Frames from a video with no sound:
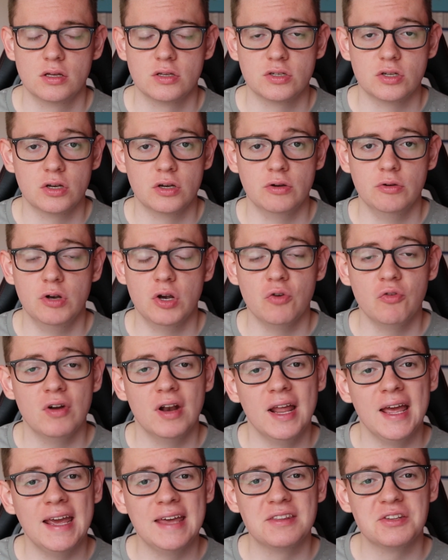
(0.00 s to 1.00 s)
So
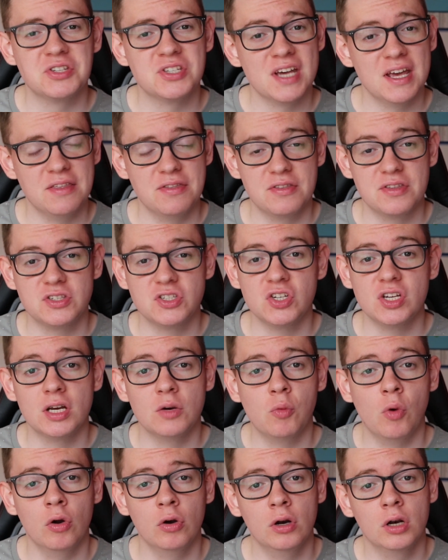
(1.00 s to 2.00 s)
currently in the 10th
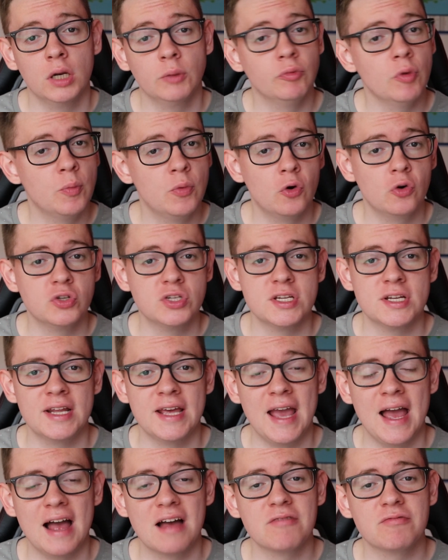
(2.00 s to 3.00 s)
tier, one club
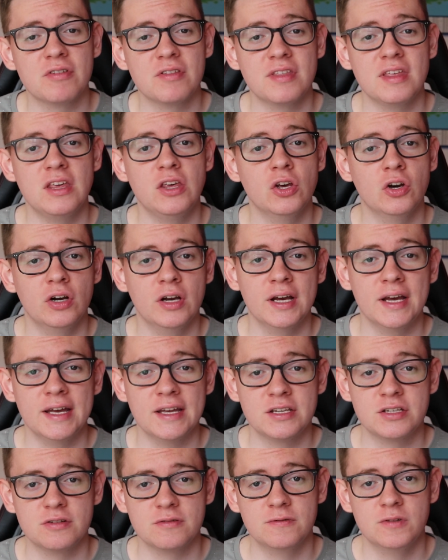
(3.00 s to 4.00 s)
reportedly have the
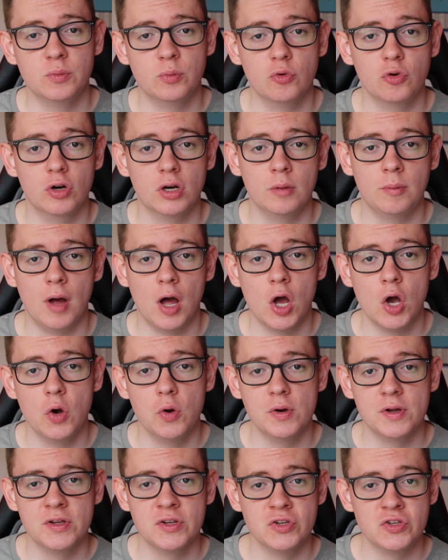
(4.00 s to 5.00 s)
youngest football club
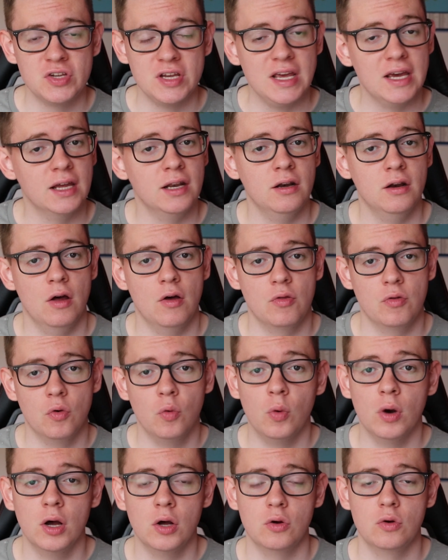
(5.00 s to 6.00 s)
owners in the
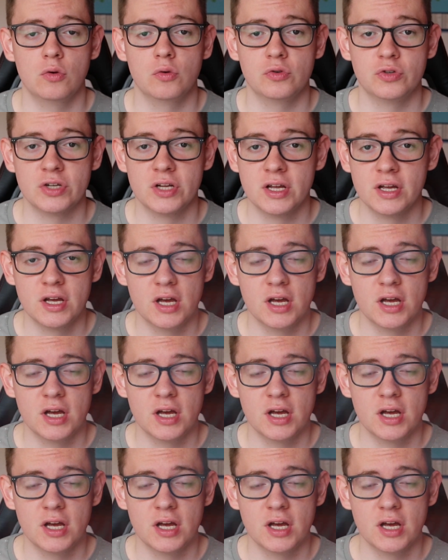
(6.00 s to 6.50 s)
world.